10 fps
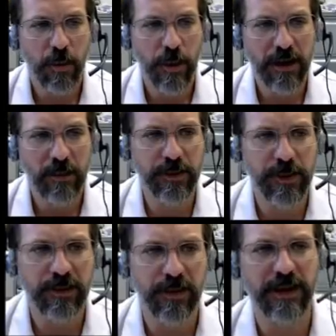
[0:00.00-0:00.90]
The way in
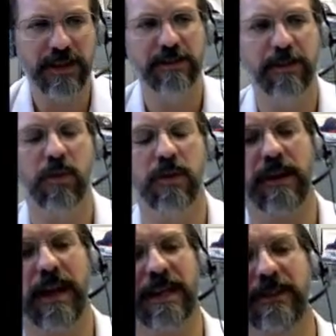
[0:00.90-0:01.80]
which we
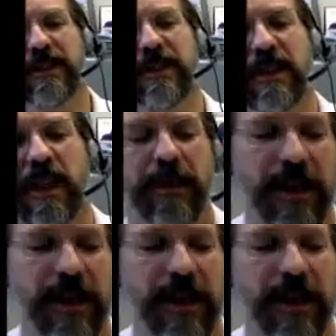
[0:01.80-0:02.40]
transport oxygen and